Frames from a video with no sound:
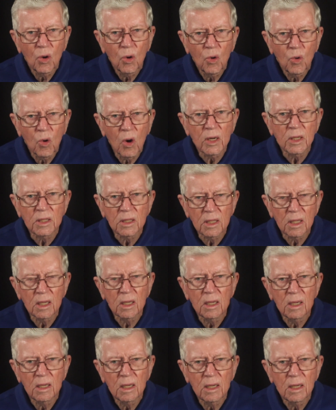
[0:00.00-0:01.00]
What
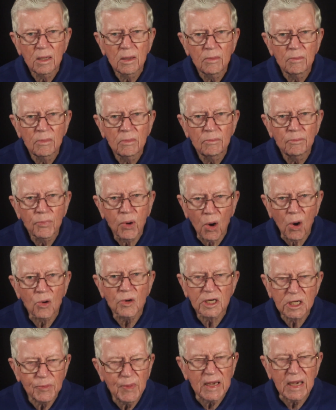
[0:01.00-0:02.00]
Paul
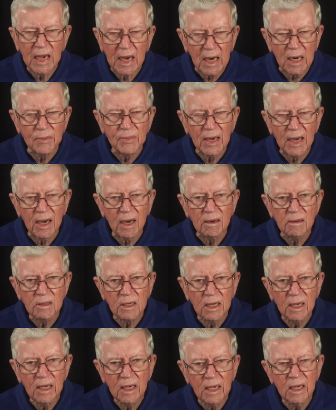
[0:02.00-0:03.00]
is speaking about
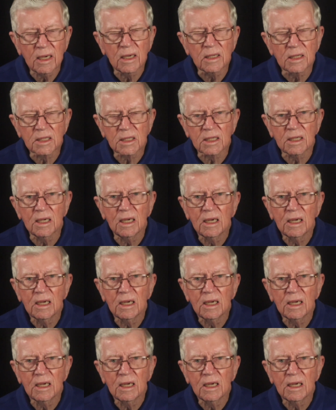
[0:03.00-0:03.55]
is